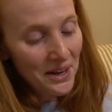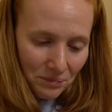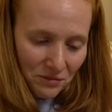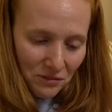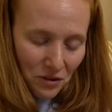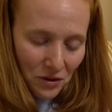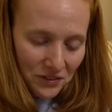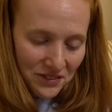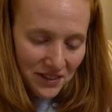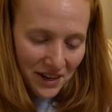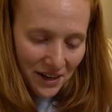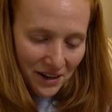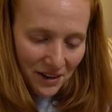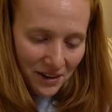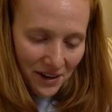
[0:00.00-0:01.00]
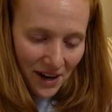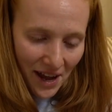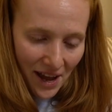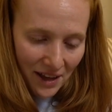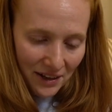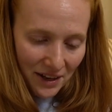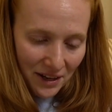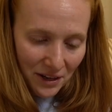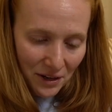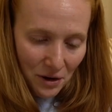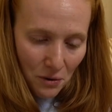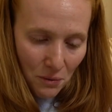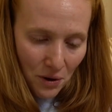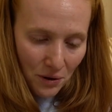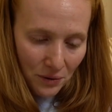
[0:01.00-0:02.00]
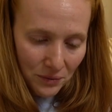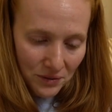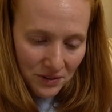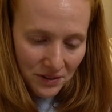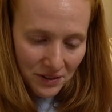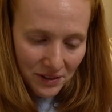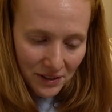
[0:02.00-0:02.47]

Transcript: Voltaire had a quote,